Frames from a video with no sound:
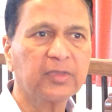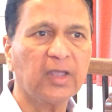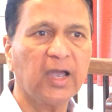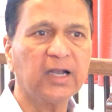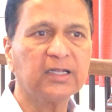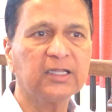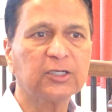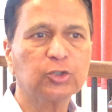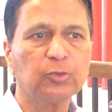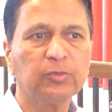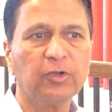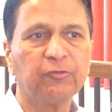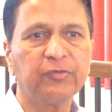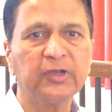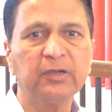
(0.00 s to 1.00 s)
and there should be
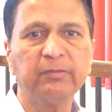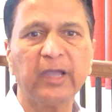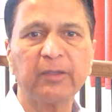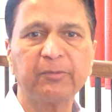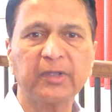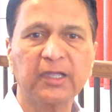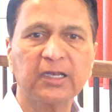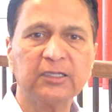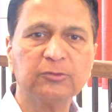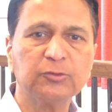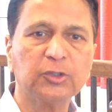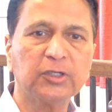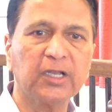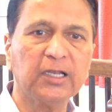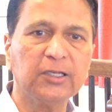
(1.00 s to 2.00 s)
a feedback mechanism
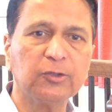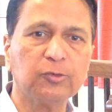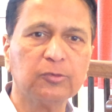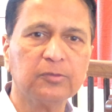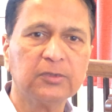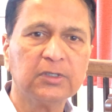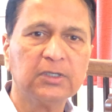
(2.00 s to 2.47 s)
to tell you,